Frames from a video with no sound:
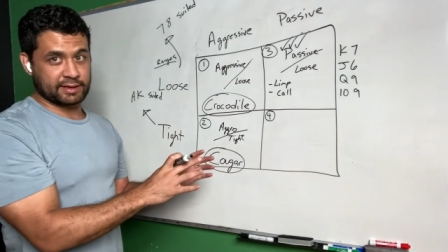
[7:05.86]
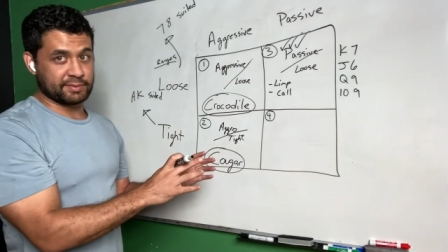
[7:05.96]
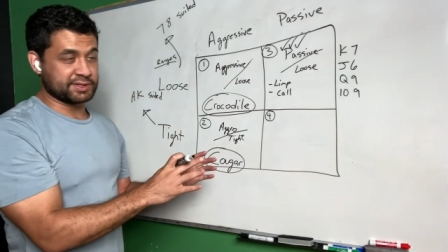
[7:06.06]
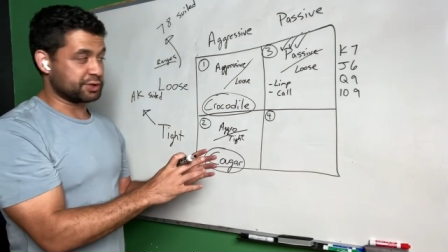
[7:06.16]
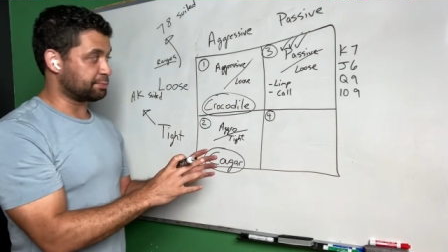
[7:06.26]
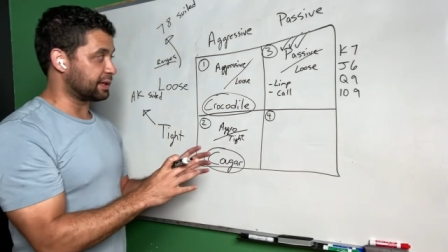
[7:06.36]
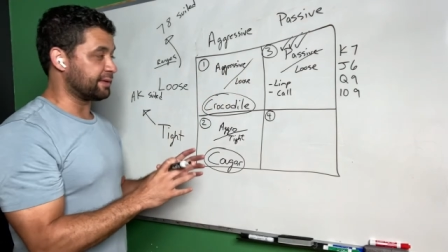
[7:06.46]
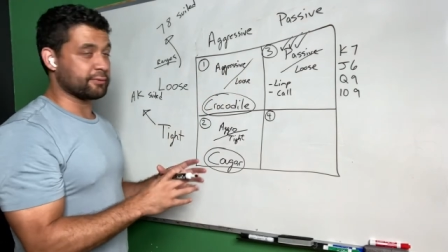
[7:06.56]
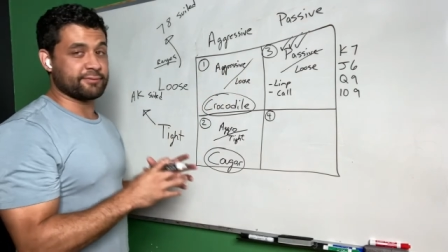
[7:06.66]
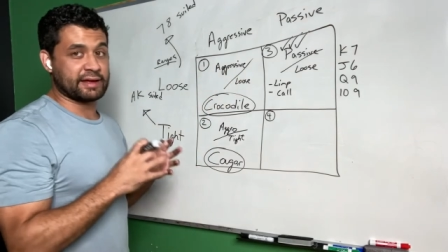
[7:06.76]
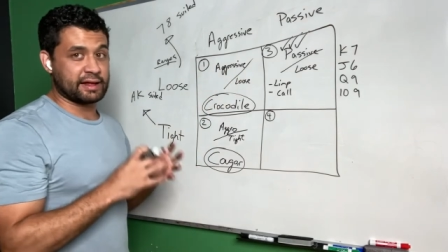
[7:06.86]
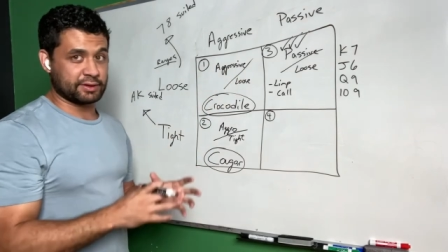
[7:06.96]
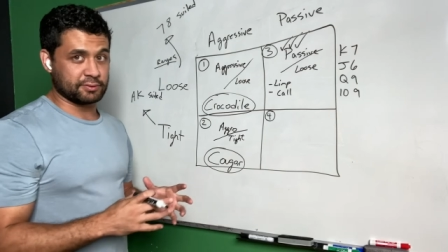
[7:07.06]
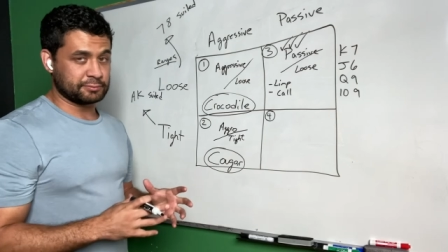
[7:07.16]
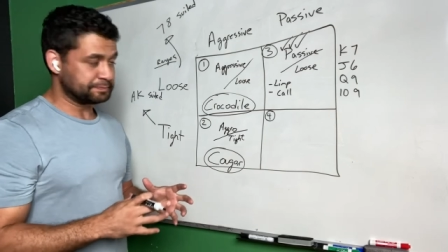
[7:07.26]
them is you play for
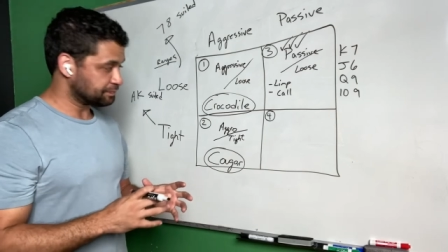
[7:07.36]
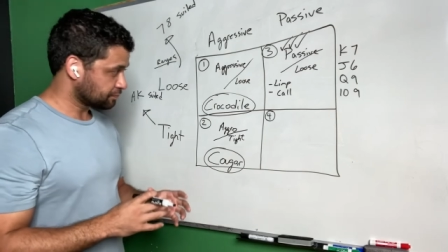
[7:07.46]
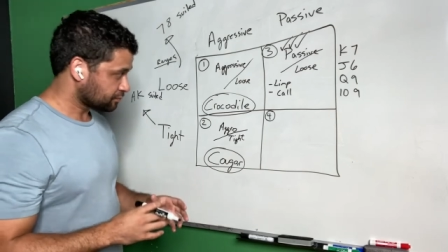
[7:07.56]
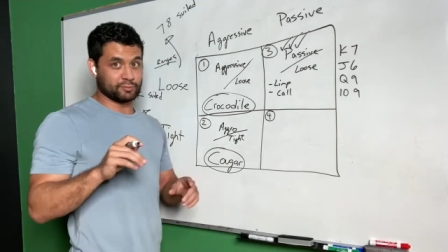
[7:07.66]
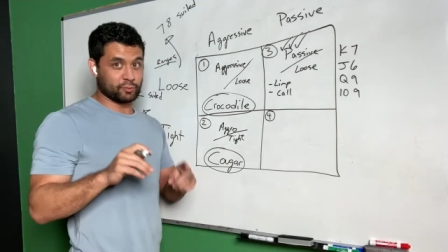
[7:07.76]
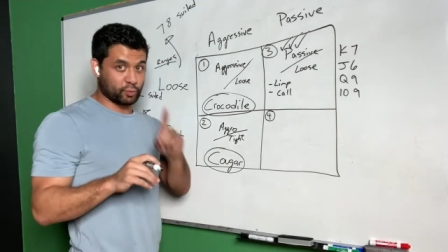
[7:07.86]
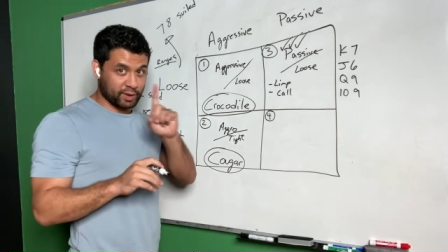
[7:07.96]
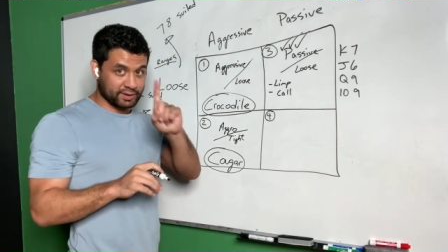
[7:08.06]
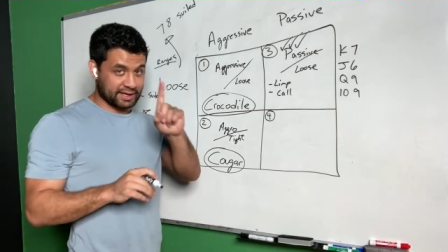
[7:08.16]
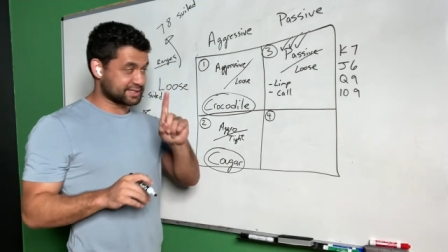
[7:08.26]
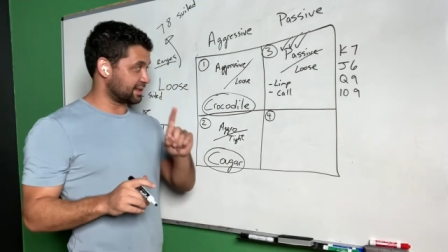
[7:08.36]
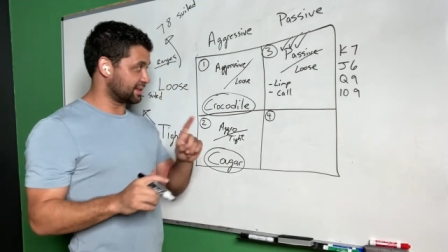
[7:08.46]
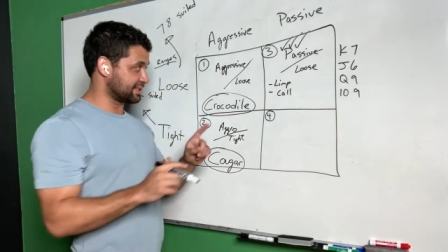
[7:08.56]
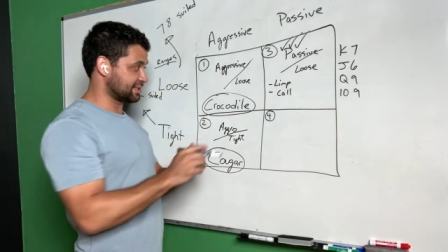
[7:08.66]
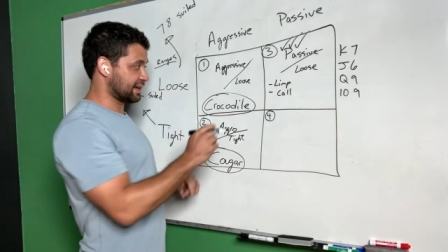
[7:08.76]
value. One lesson
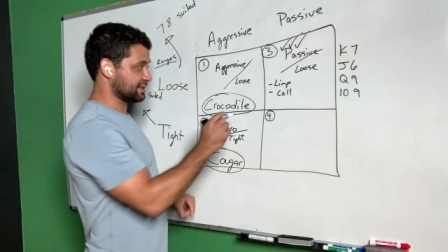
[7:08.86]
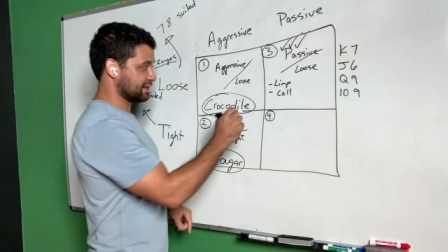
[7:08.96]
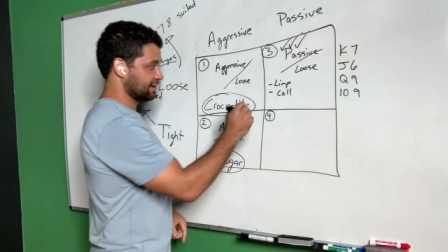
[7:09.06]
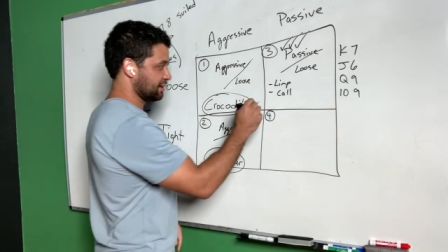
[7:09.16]
against these guys.